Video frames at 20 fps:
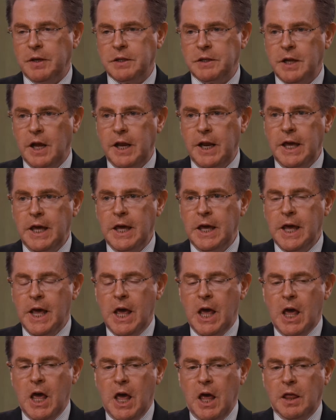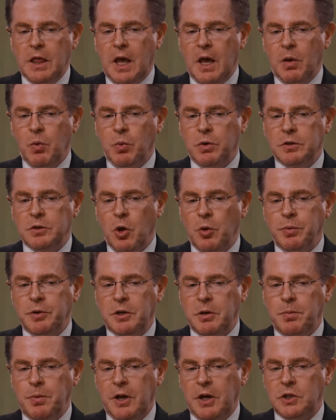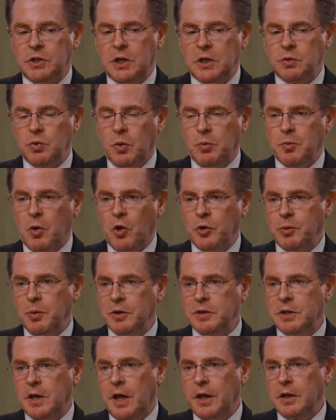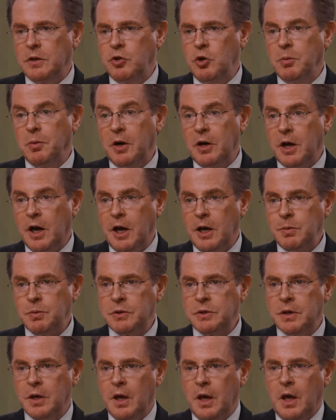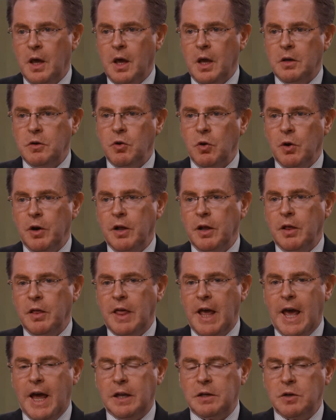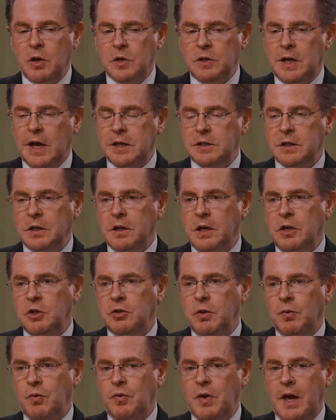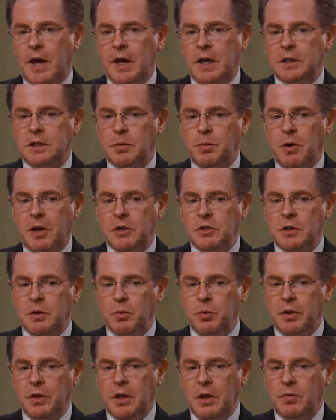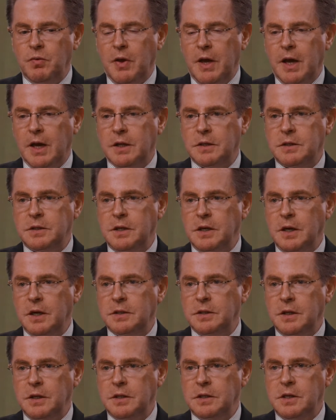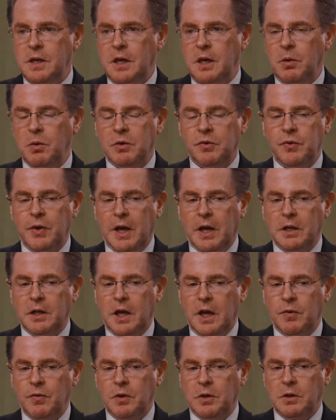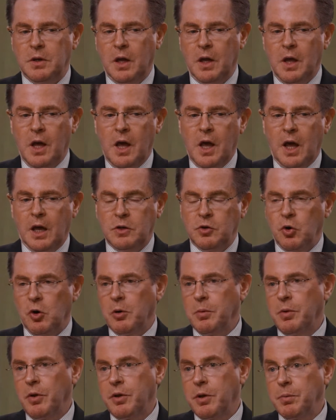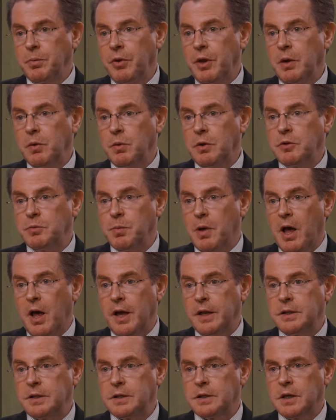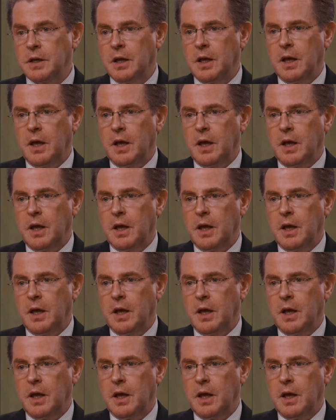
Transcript: the study that was open to patients with multiple solid tumor types. During that dose escalation phase, a patient with advanced CSCC was found to have a, a durable complete response.